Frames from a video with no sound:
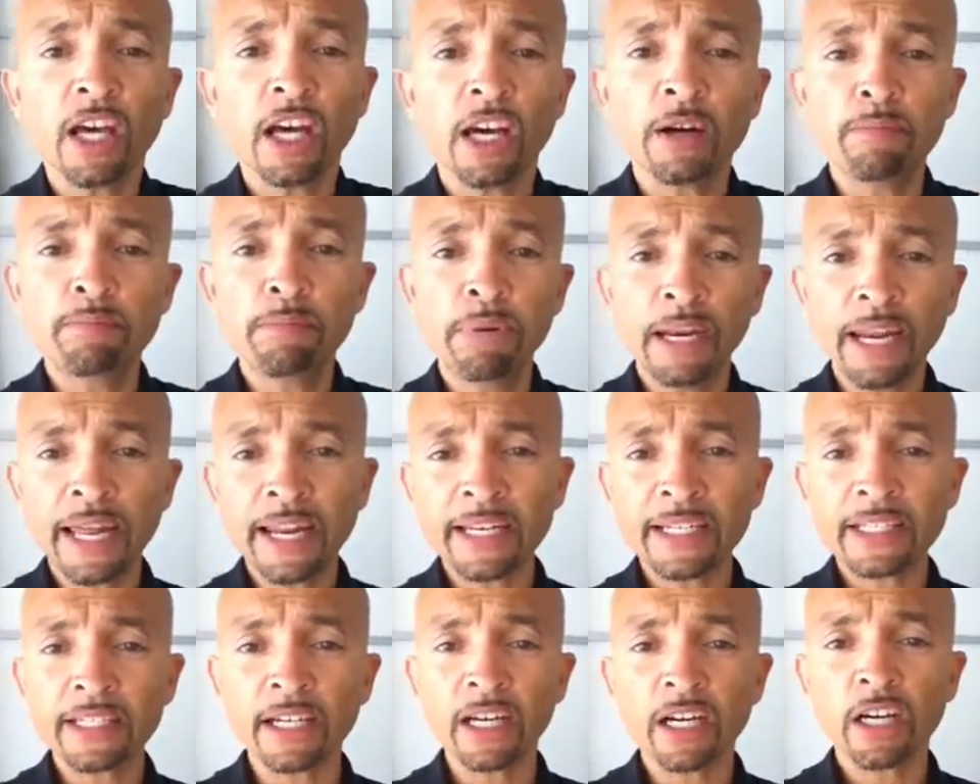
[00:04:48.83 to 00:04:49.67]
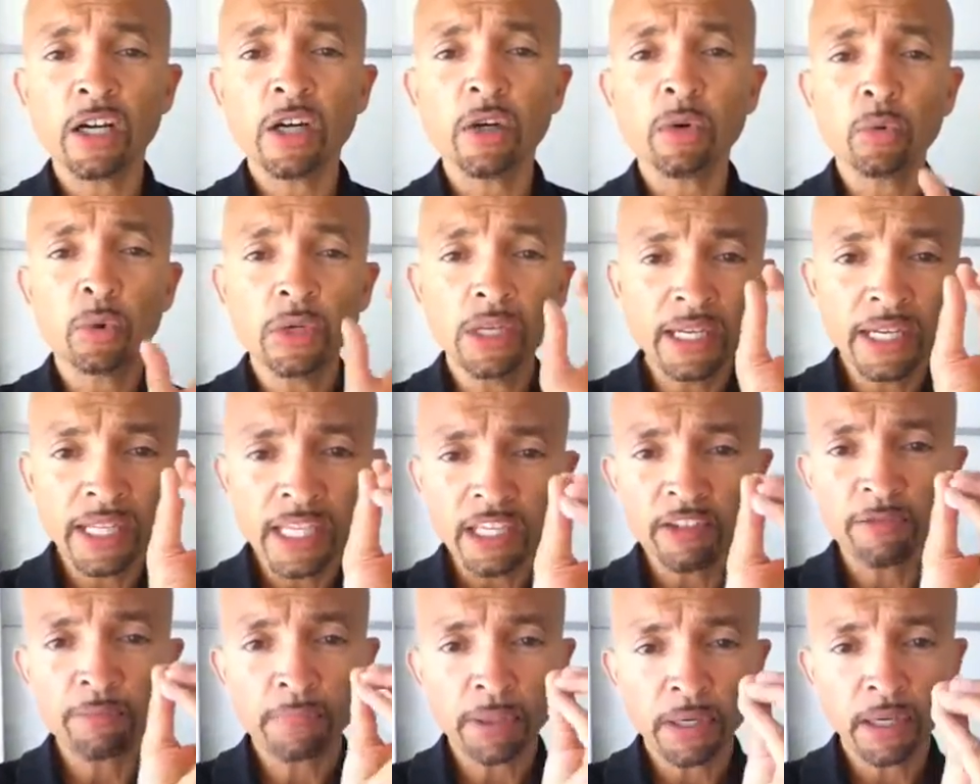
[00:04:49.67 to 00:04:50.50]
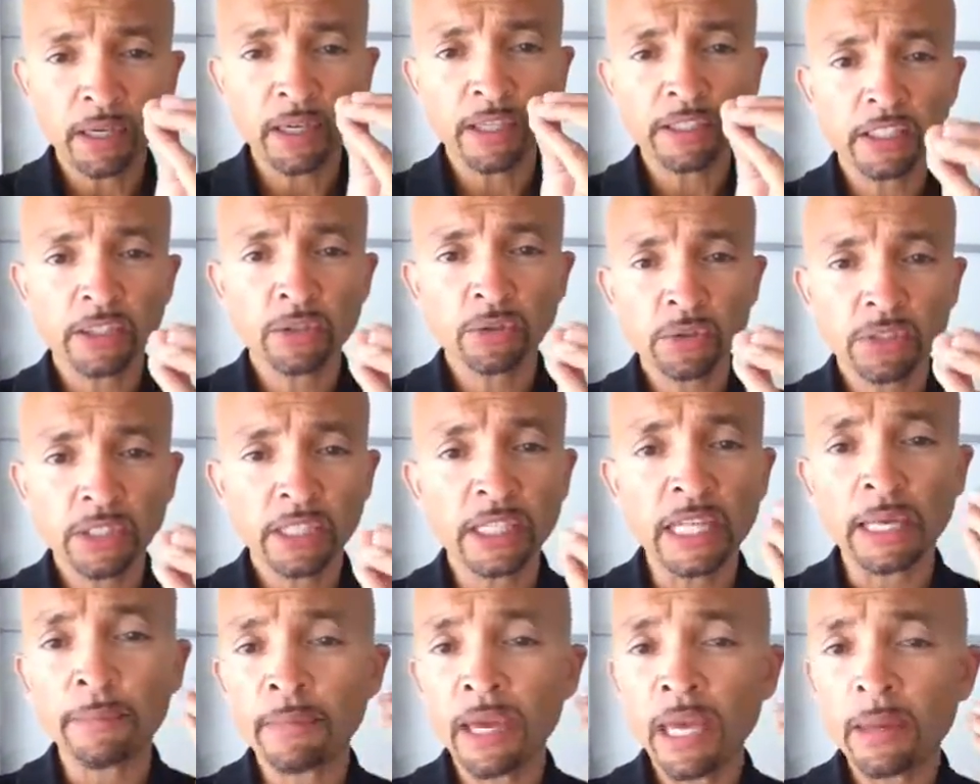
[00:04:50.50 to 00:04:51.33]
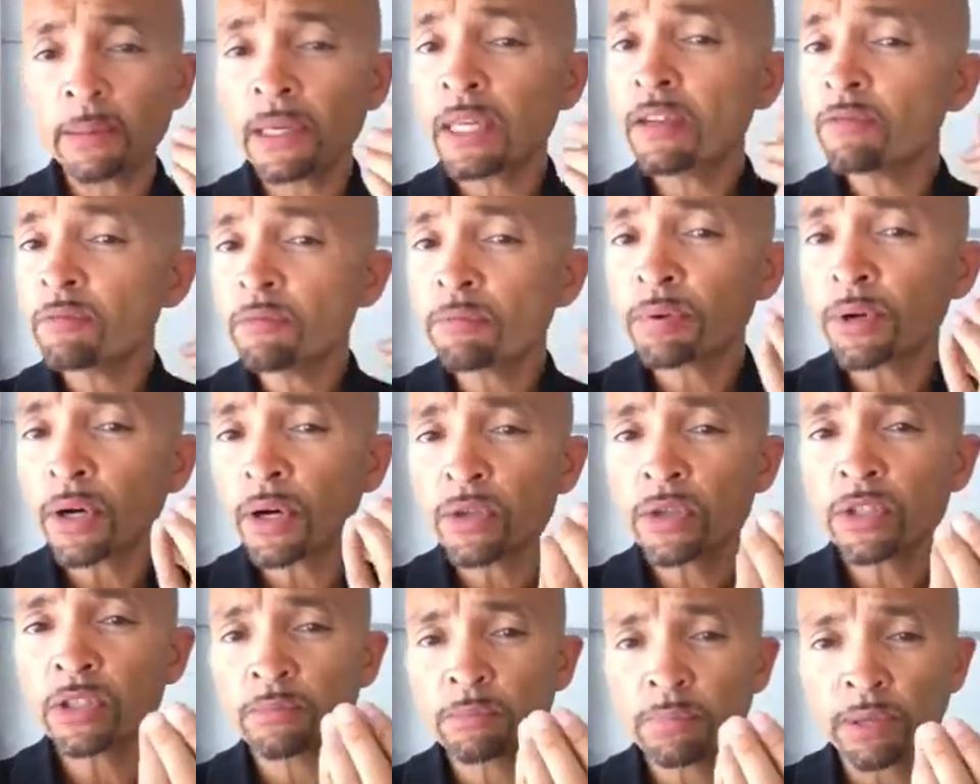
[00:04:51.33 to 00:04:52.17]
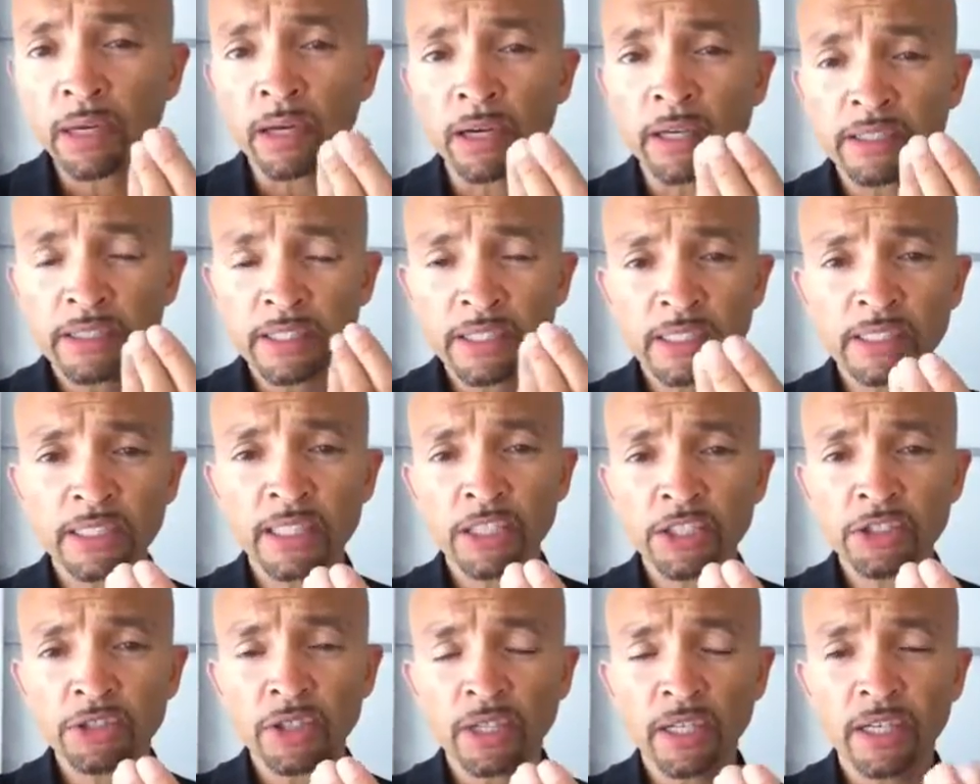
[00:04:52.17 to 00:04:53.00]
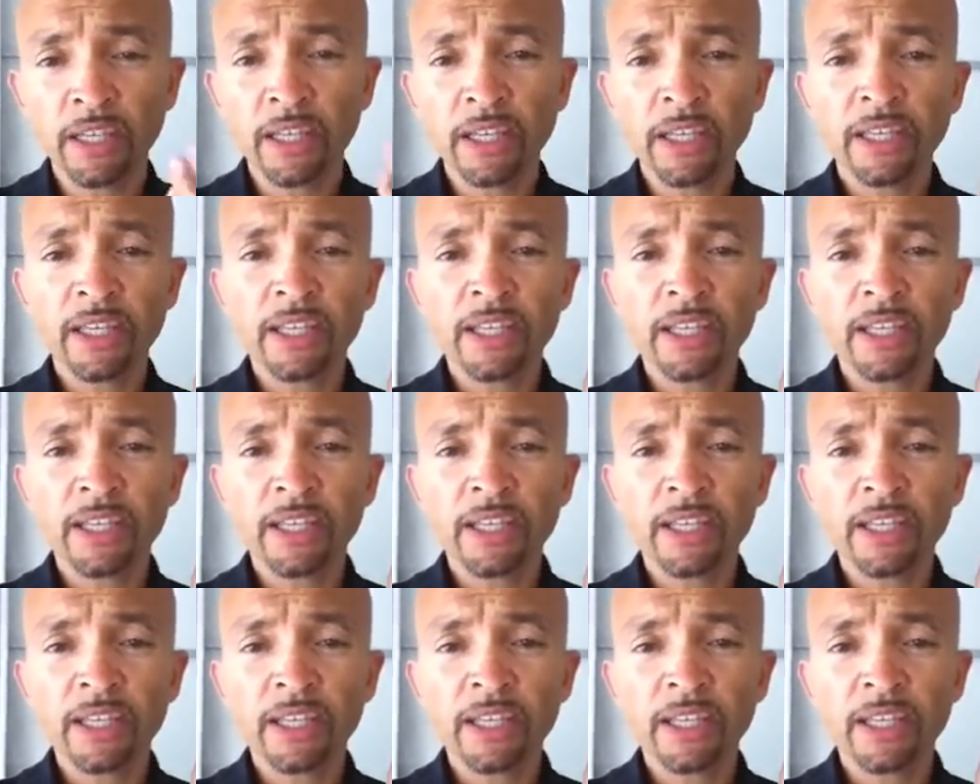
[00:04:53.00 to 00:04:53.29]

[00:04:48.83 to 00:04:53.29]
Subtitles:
A blender will leave particles in there, maybe even broken parts, etc.